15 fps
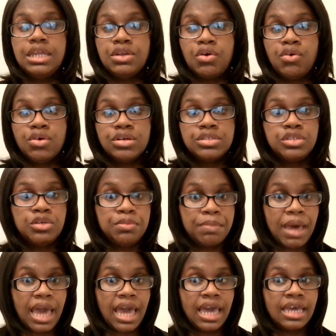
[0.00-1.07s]
in order to
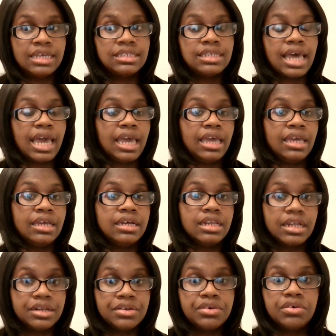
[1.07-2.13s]
pass a
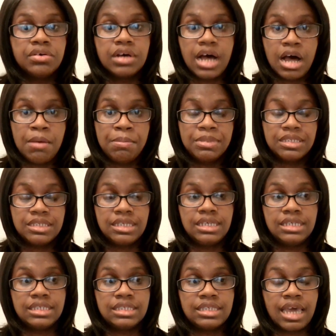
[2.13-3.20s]
clinical
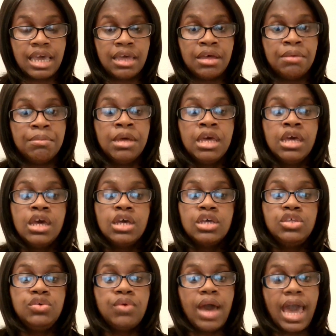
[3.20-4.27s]
competency exam
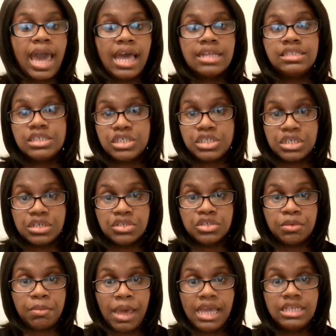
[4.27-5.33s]
you had to shield
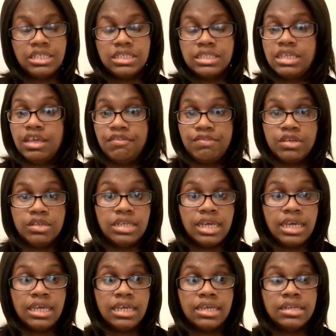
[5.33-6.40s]
your patients if you
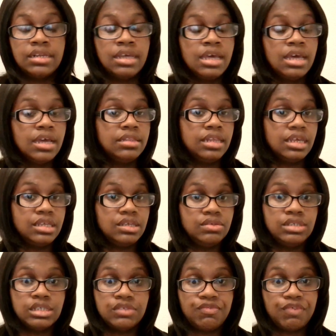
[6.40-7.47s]
didn't then you
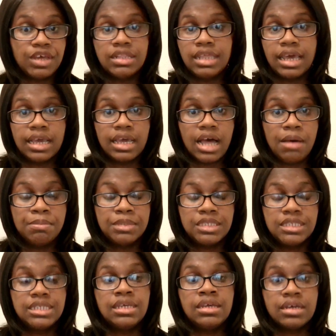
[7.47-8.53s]
just failed that
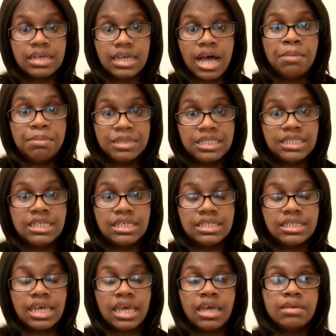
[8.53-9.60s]
competency competency
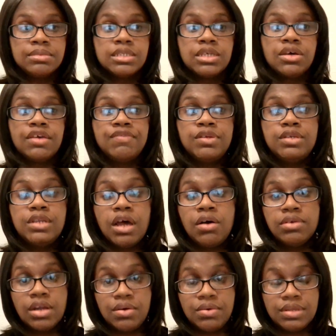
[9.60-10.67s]
exam. So if you
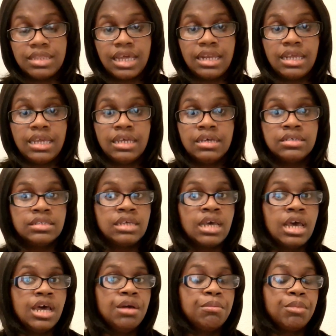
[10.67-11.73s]
don't know what that is,
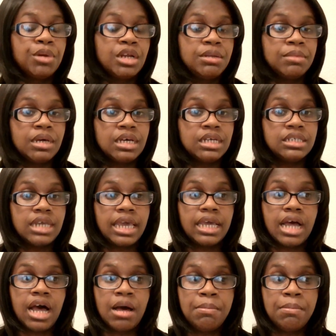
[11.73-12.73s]
pretty much a